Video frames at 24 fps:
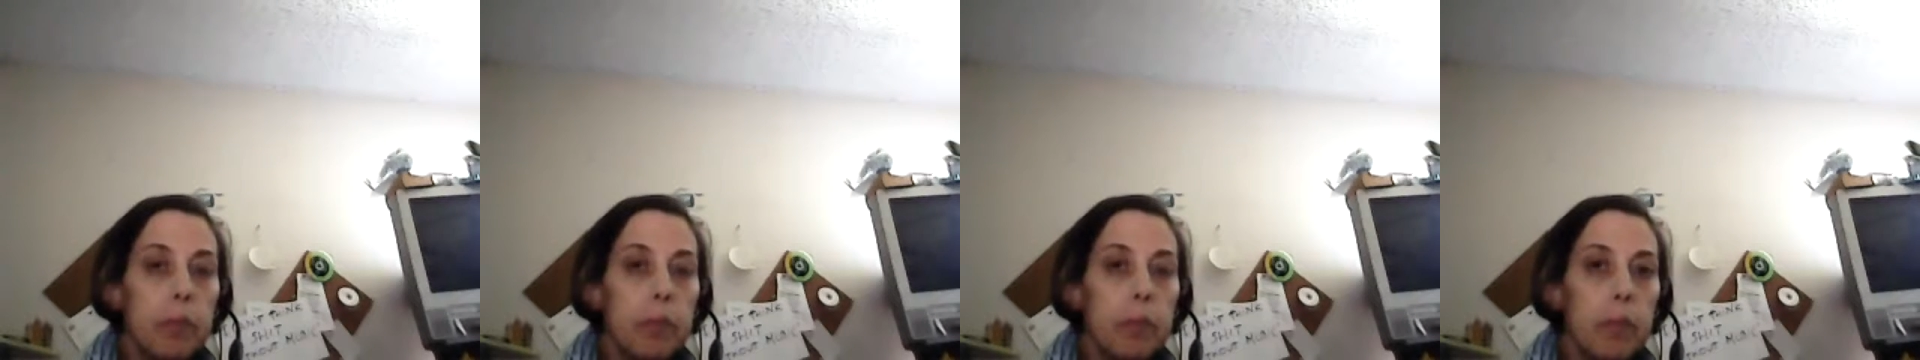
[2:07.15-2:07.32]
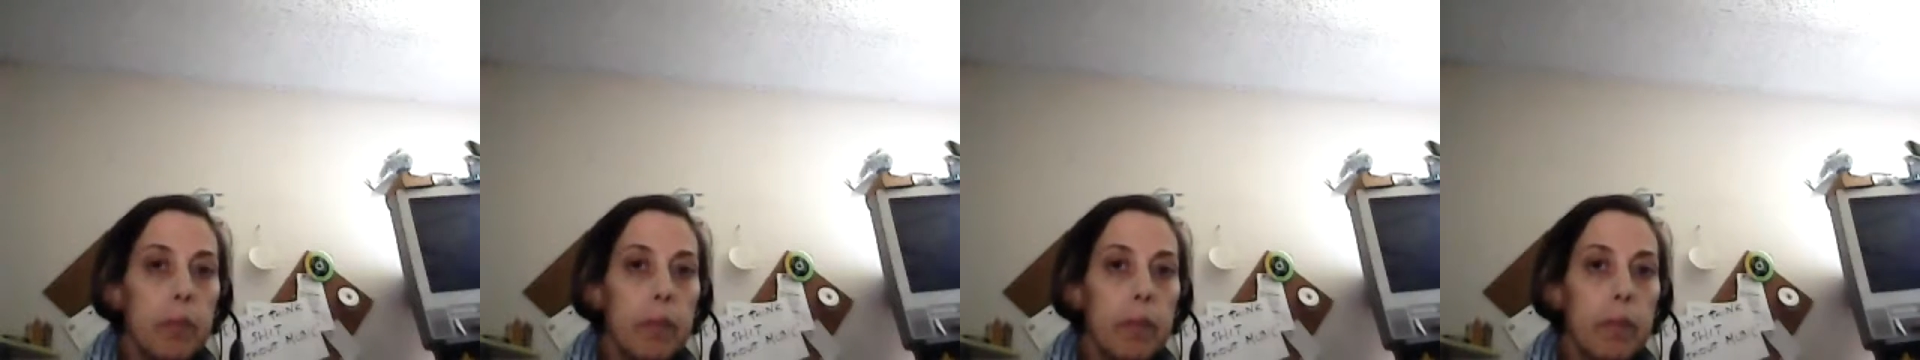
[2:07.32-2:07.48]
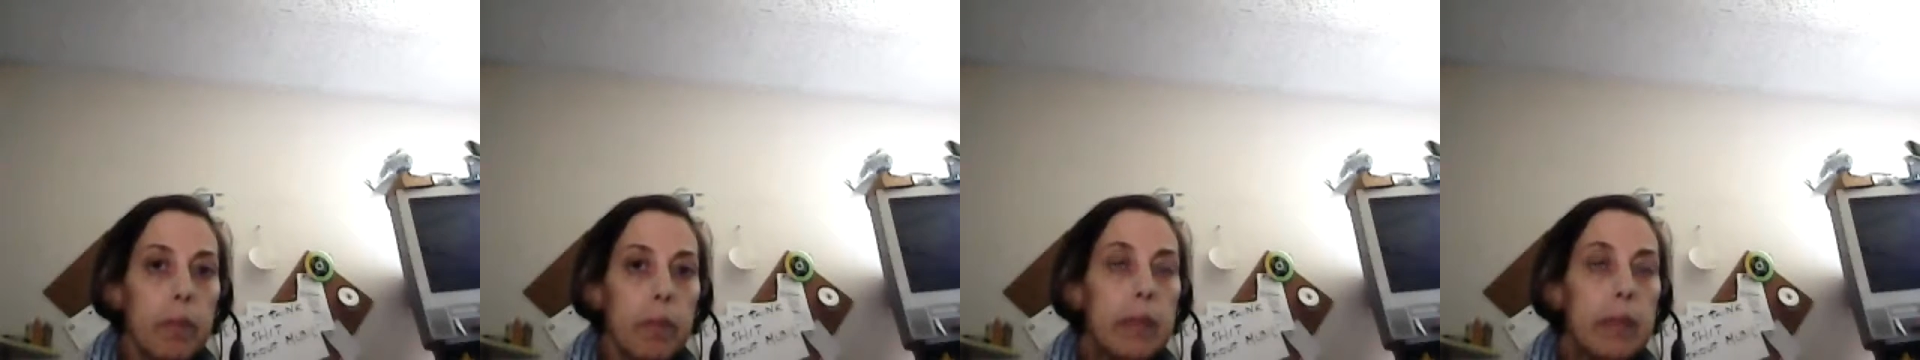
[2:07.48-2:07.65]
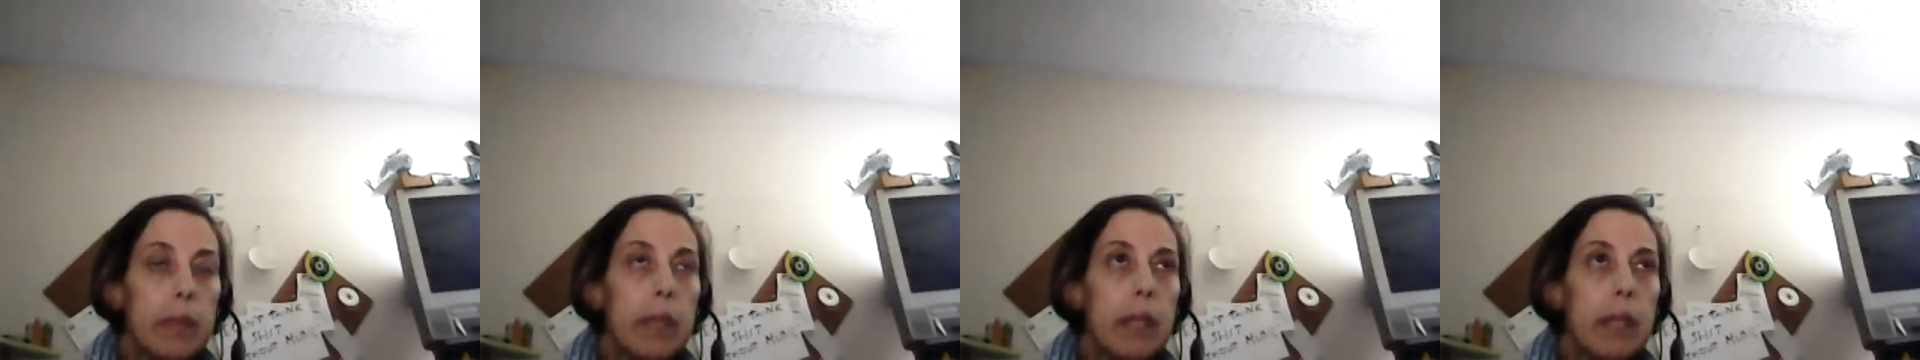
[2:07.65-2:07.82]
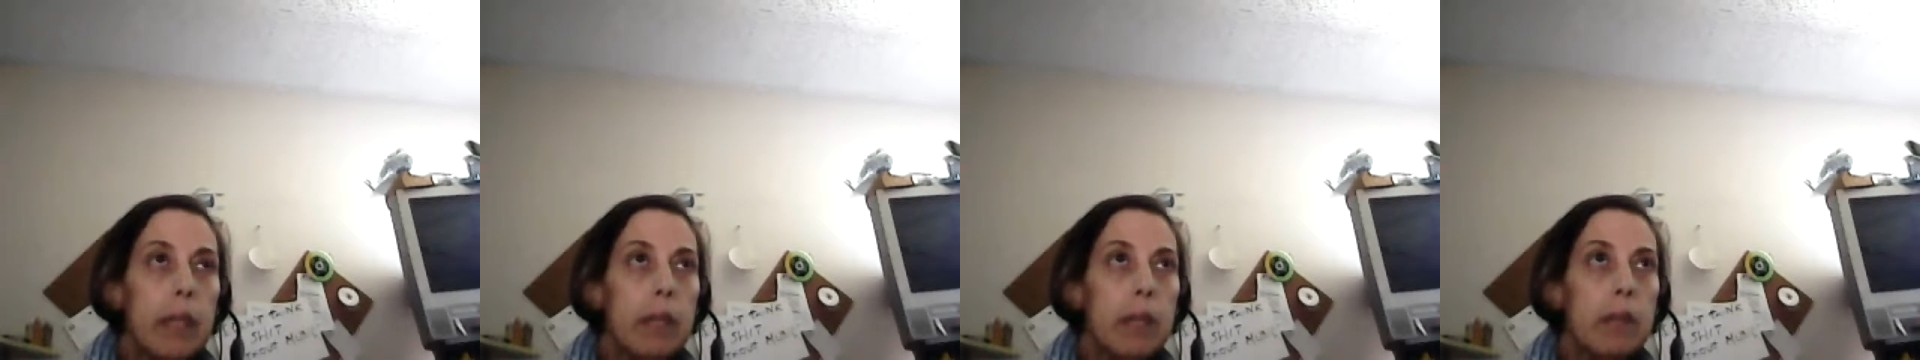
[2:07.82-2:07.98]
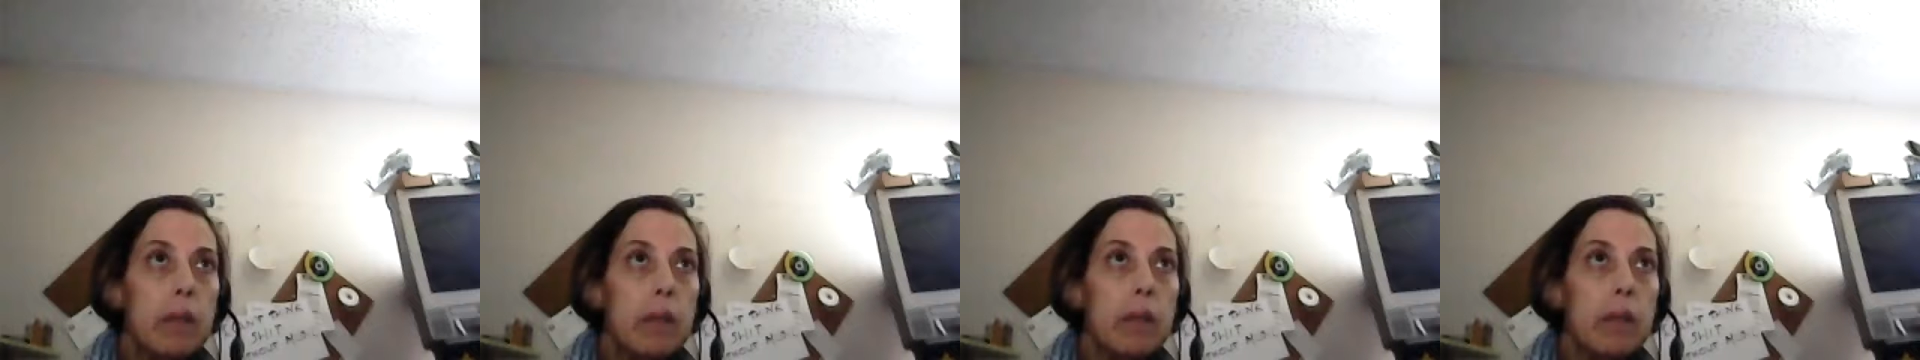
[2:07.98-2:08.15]
And he didn't
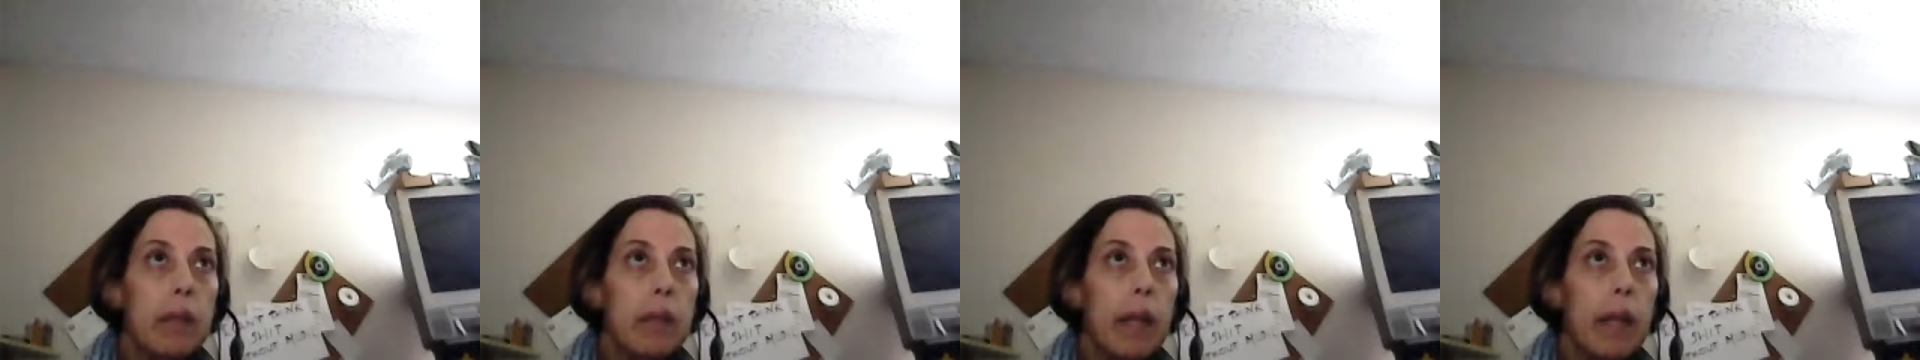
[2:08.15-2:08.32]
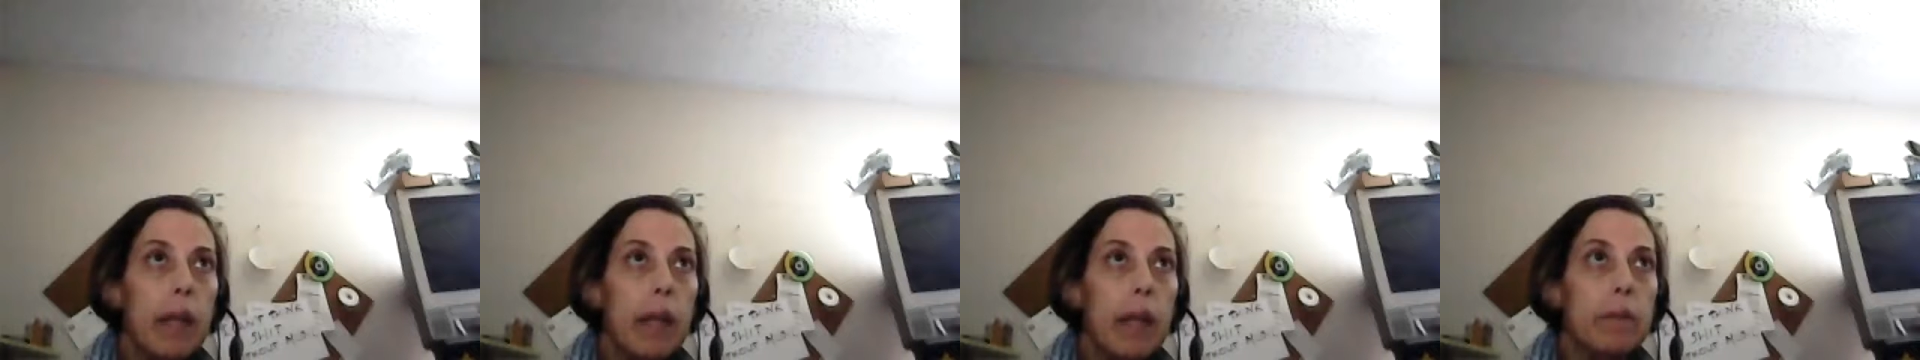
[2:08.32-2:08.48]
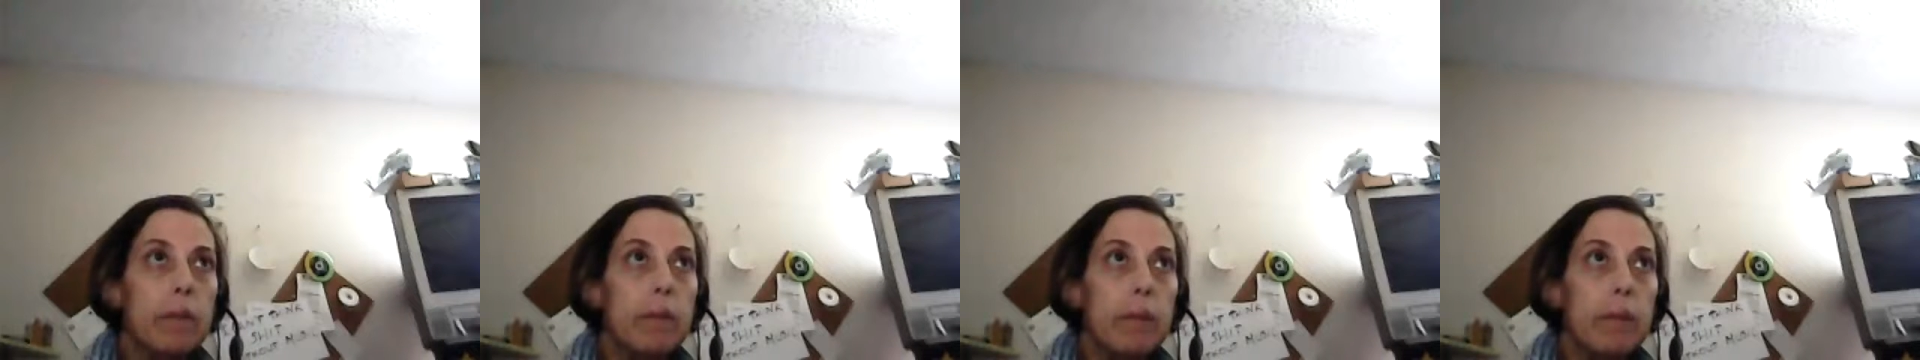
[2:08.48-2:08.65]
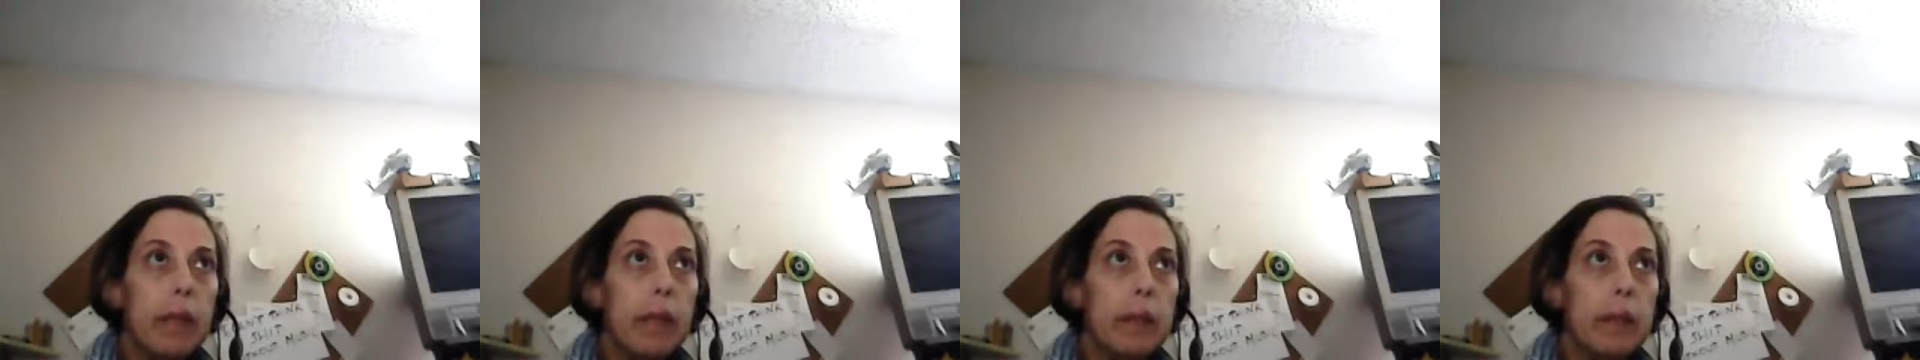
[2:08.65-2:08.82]
do that. In fact,